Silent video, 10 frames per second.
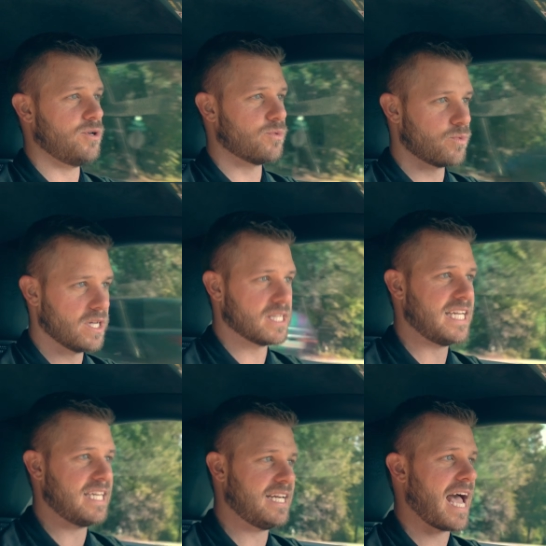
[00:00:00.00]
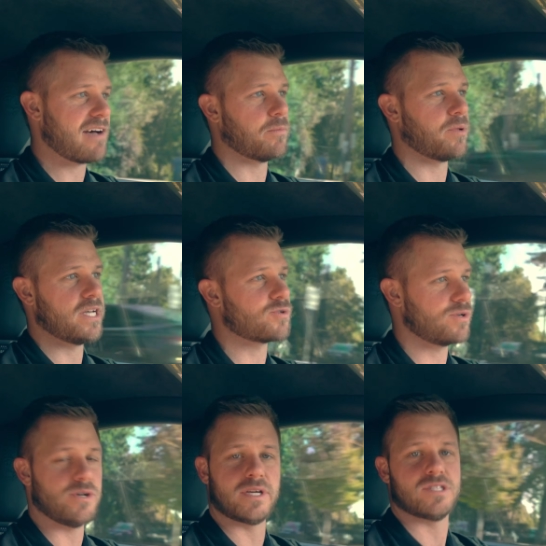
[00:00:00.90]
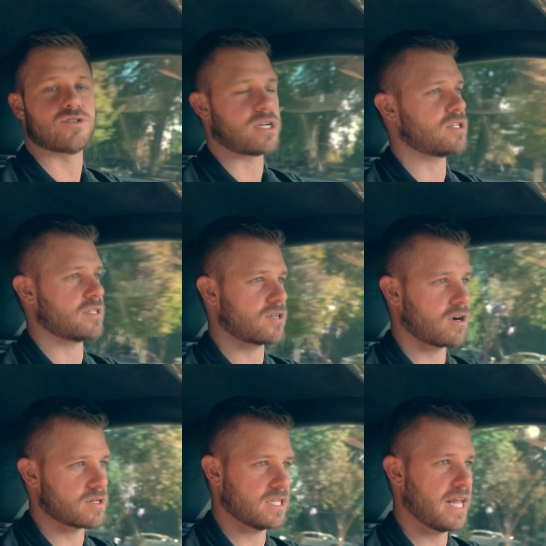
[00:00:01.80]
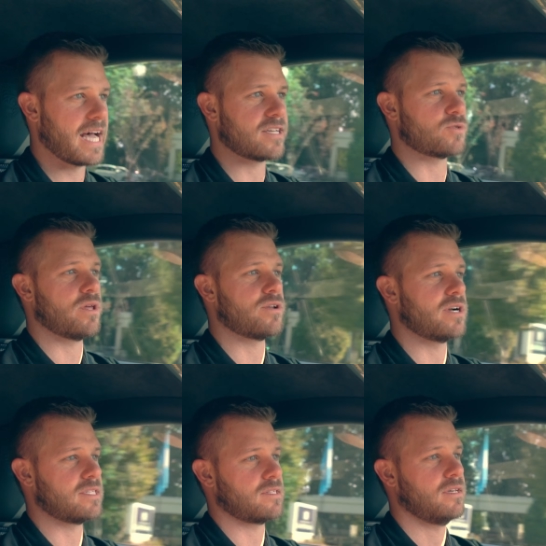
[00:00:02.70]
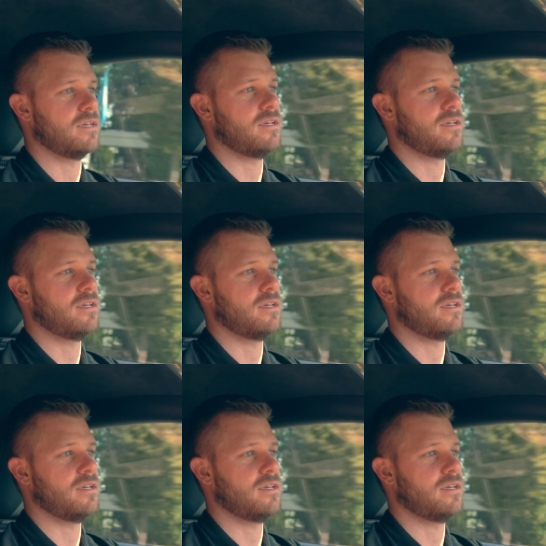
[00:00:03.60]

you really need to have a place where you can stretch this car's legs, whether it's